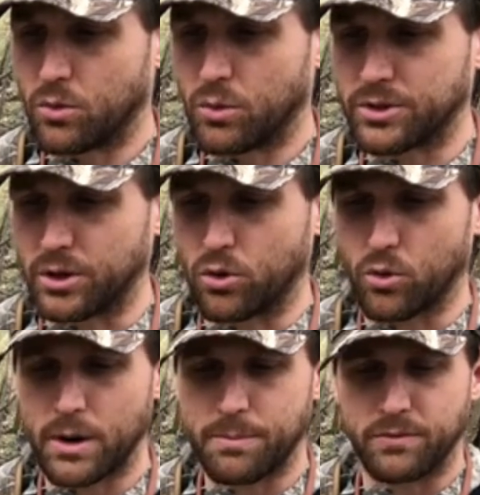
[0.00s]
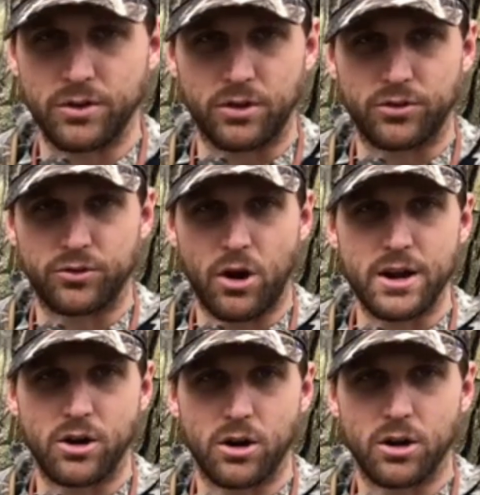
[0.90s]
with the grip of the
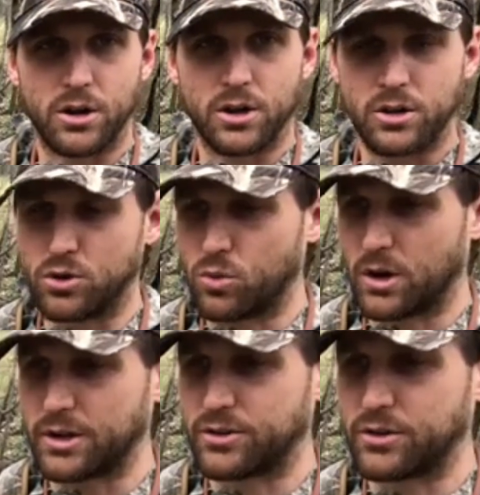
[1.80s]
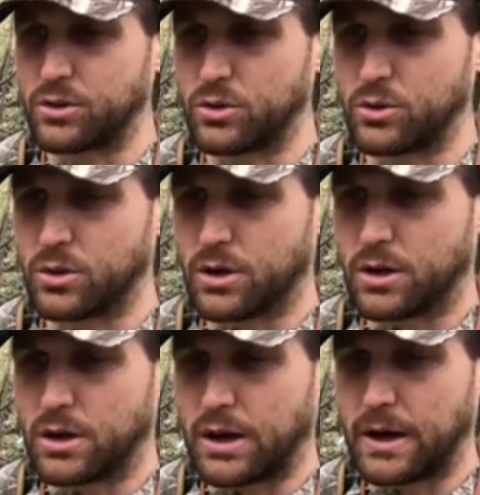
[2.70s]
striker, you want to
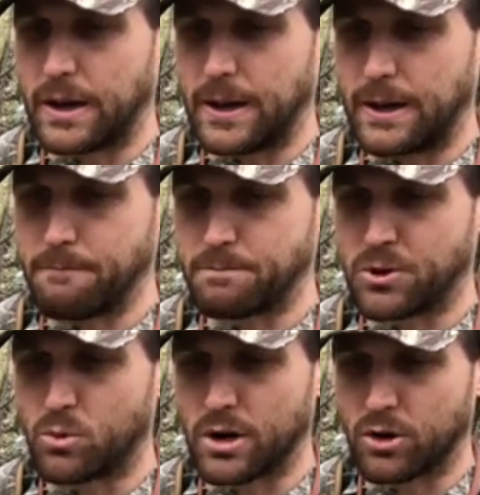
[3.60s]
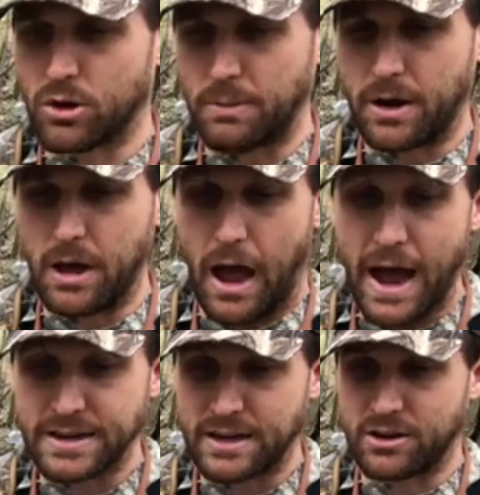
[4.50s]
grip it up.
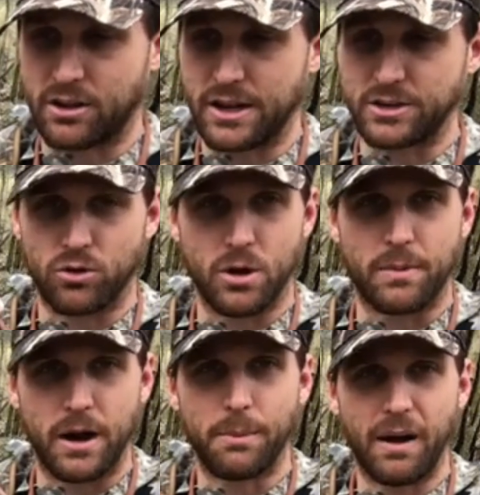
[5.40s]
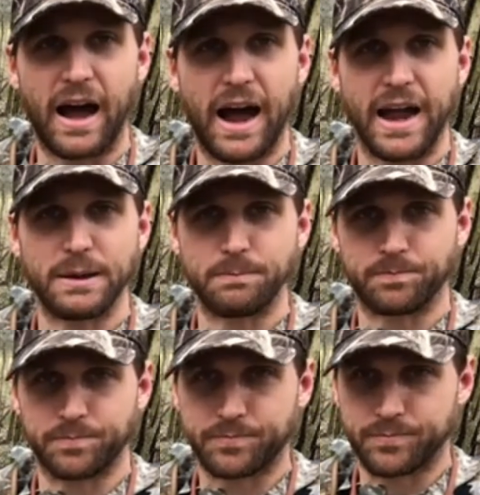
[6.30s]
I tend to like to grip it up high,
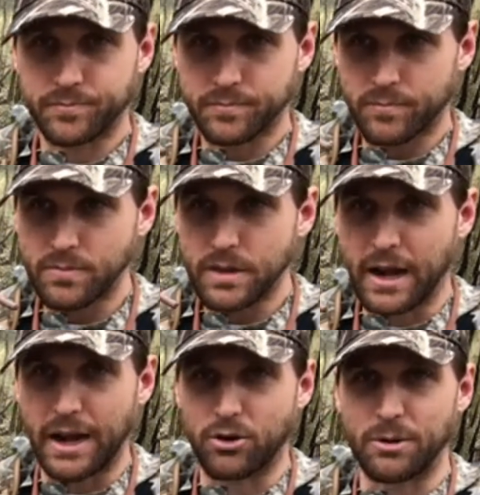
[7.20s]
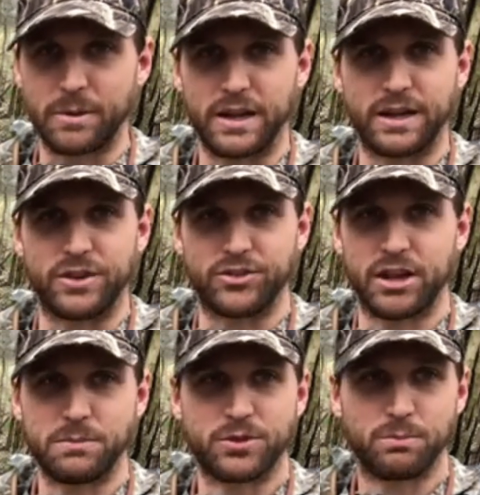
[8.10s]
and I grip it in the
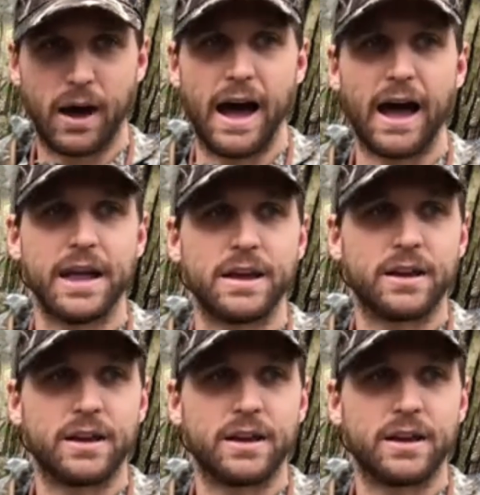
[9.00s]
same spot.